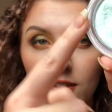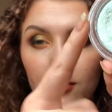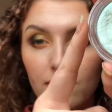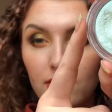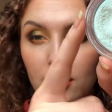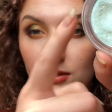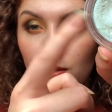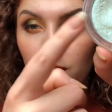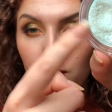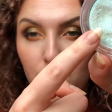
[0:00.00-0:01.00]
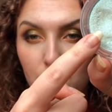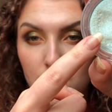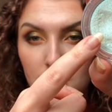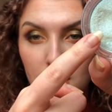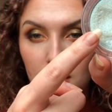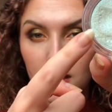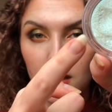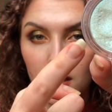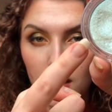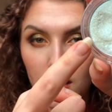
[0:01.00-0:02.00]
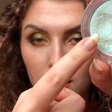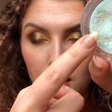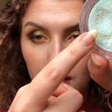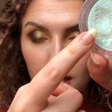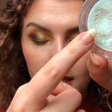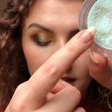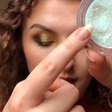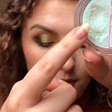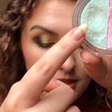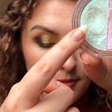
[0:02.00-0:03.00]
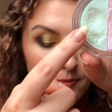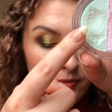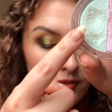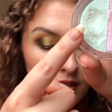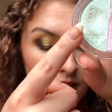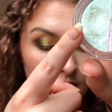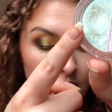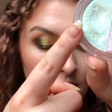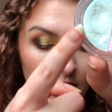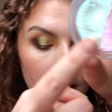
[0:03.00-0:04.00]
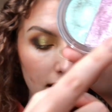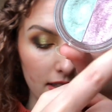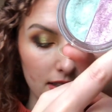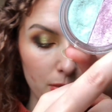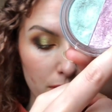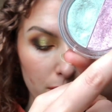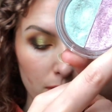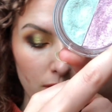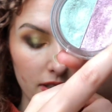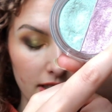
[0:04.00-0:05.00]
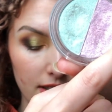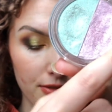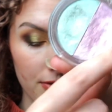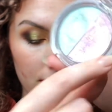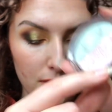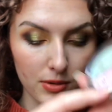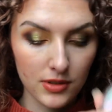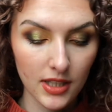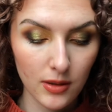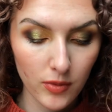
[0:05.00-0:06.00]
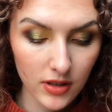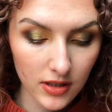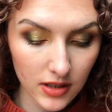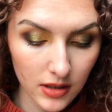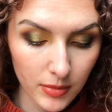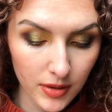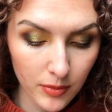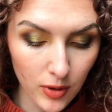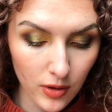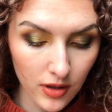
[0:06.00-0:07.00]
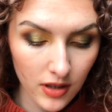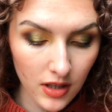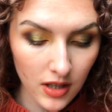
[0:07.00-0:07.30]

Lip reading: 15, so we've used it 3 times. And then the purple one, I've used that one a little bit more.